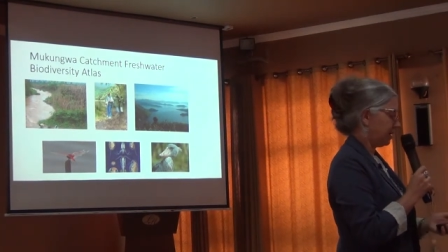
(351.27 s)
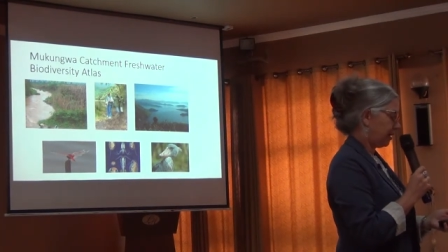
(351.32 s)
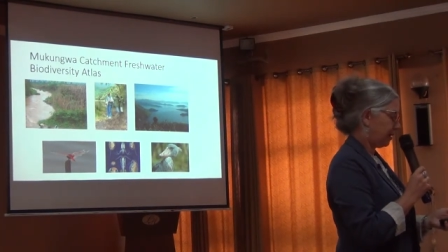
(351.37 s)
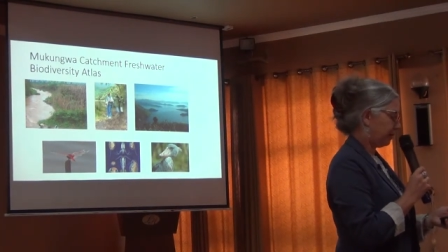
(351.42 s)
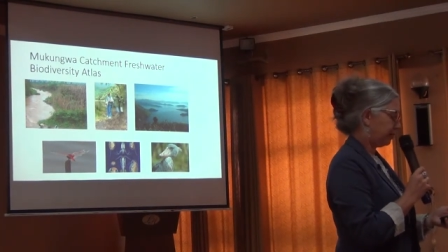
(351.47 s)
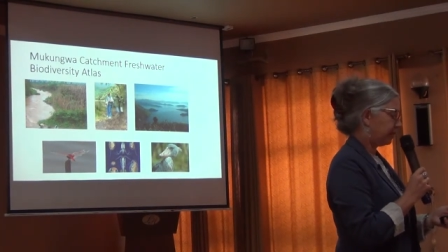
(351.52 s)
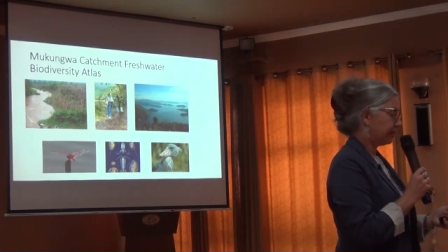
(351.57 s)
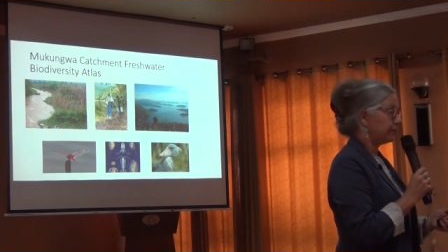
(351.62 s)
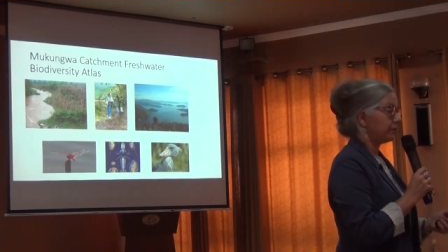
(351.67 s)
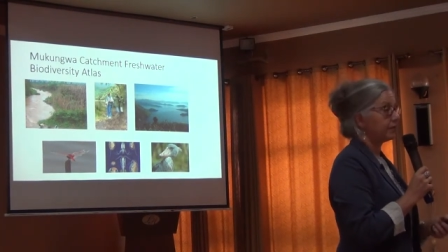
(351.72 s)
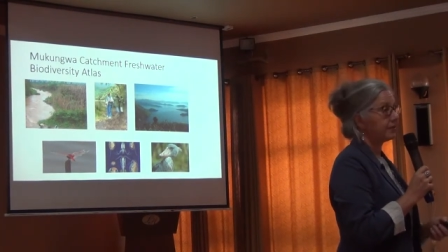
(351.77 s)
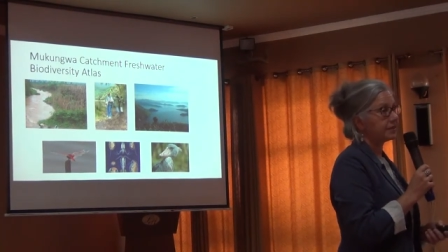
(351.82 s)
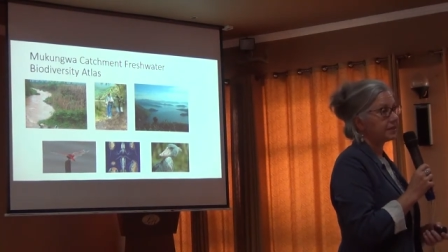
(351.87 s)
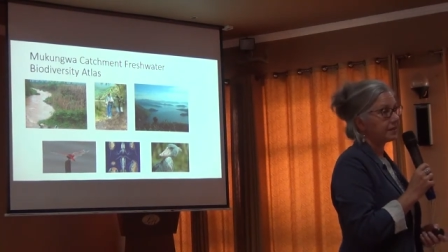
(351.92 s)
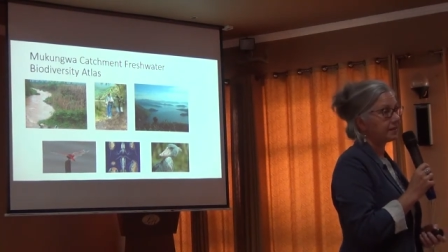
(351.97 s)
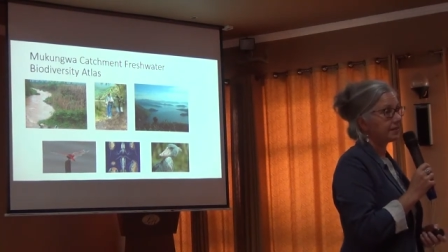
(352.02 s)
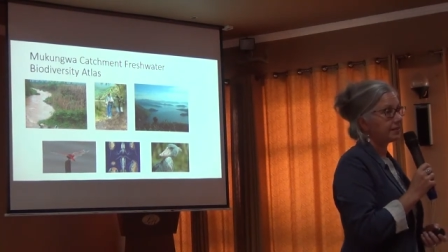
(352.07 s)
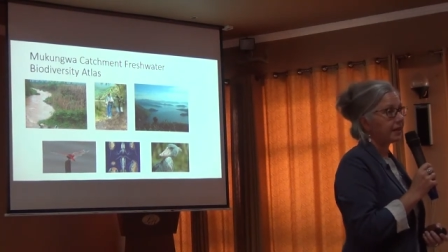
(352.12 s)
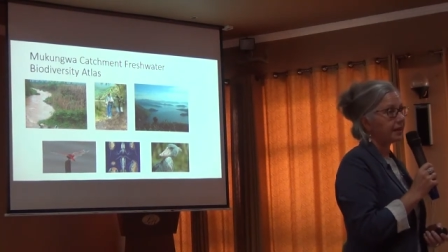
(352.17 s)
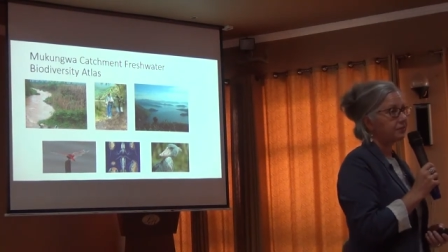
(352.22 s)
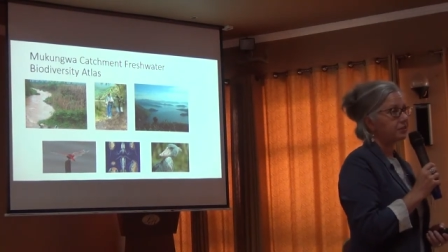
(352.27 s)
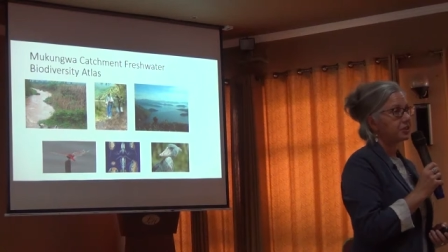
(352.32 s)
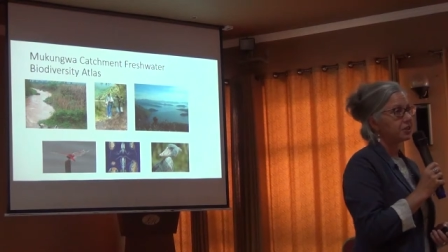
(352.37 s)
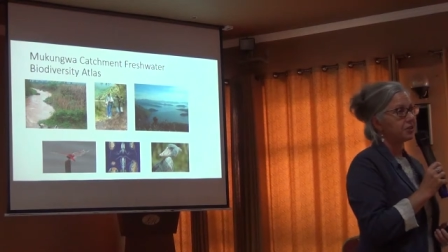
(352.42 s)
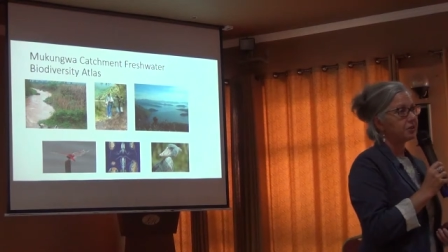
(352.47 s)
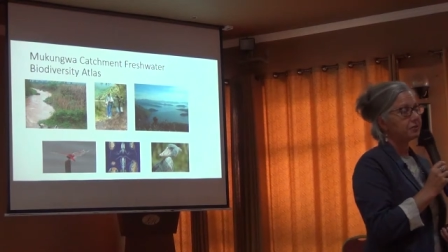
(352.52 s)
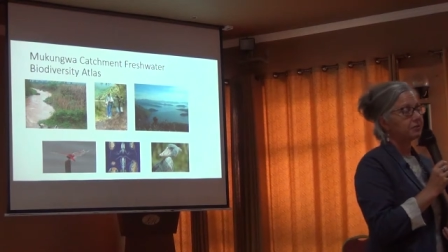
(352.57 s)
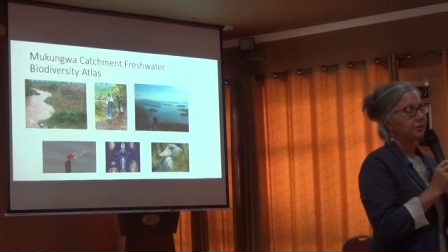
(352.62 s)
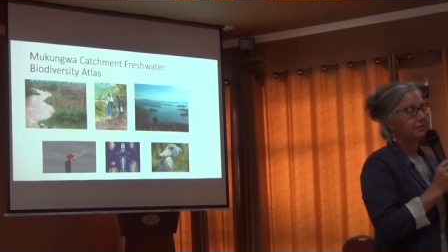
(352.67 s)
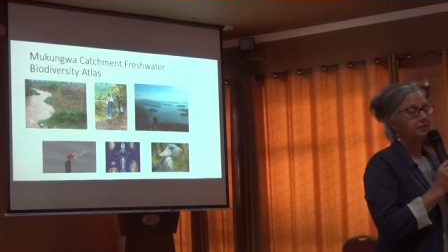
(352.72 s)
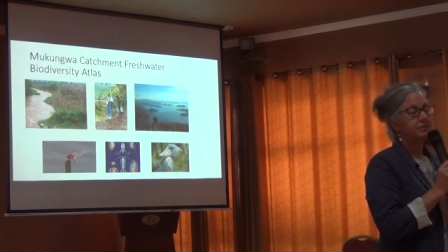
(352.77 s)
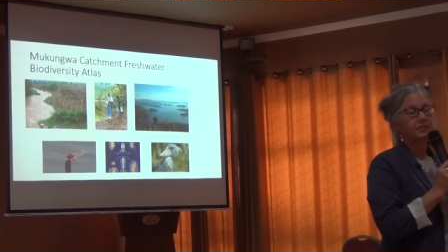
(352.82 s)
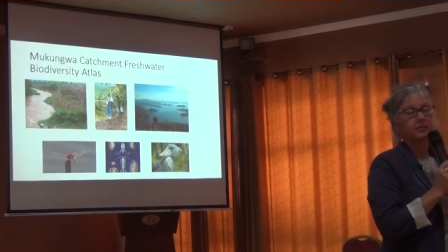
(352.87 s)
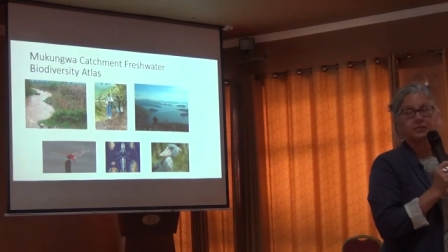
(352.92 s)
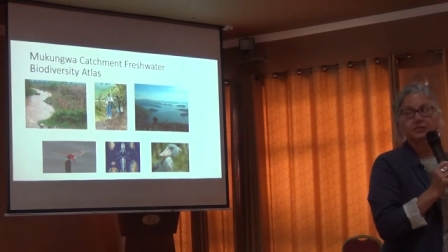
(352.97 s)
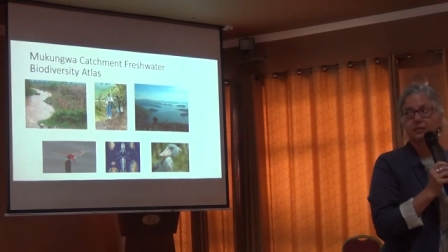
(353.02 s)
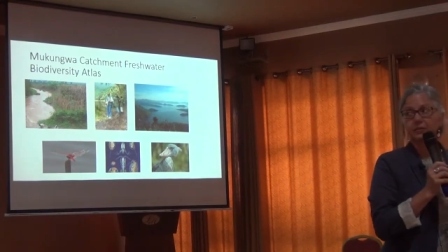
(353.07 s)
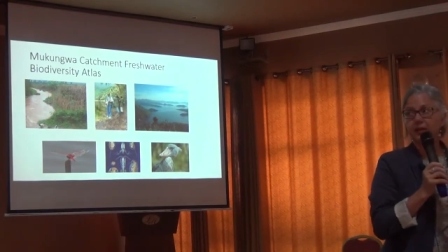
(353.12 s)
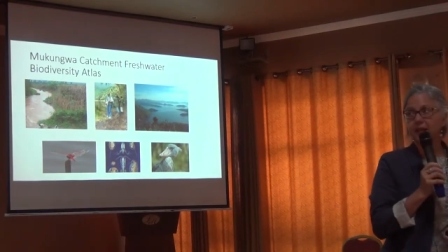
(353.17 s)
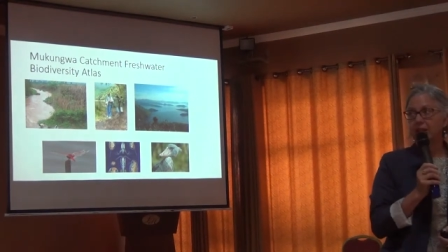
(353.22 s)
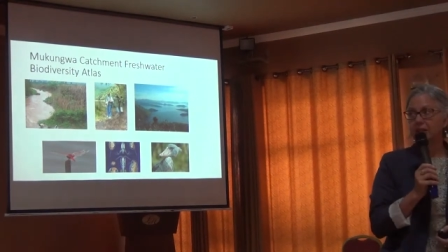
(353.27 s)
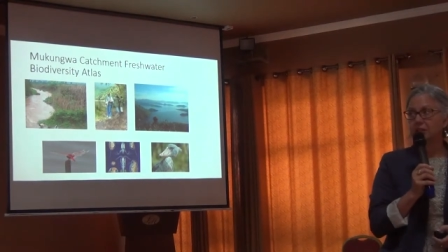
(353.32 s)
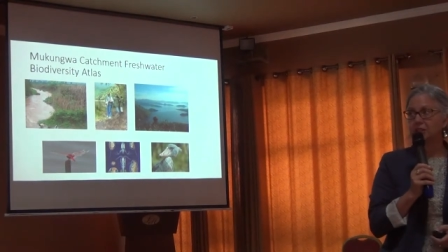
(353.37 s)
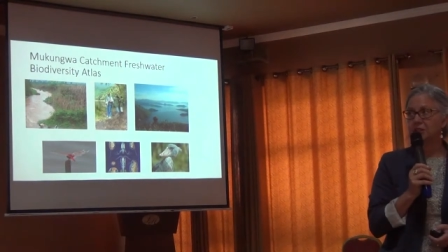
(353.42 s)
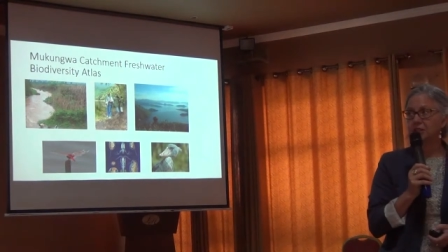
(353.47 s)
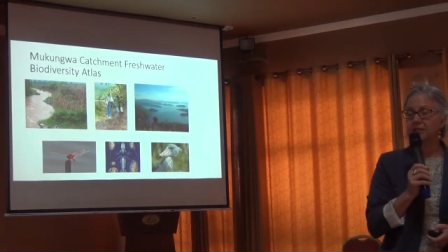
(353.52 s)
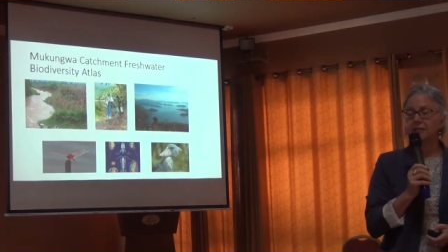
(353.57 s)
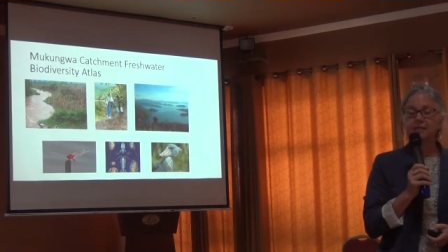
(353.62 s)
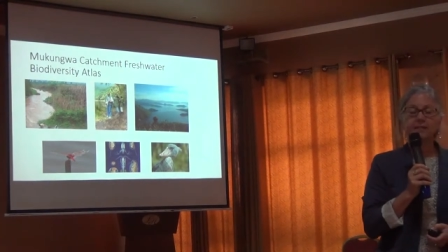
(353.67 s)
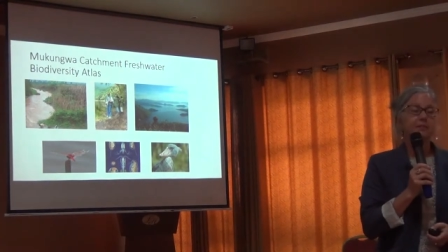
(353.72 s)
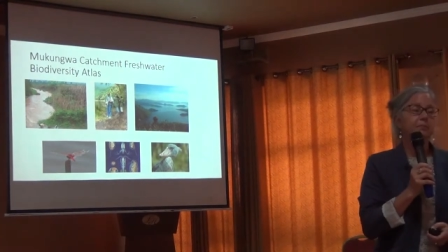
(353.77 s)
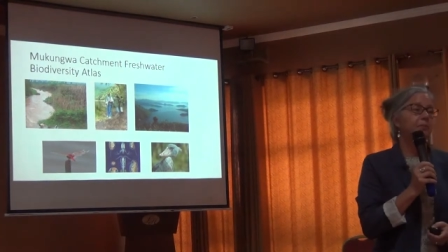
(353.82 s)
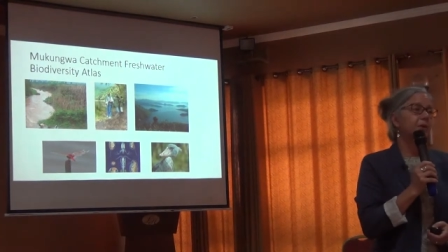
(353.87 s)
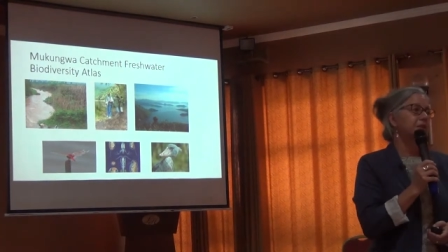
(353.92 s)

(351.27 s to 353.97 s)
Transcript: Um, some of it doesn't have georeferenced locations.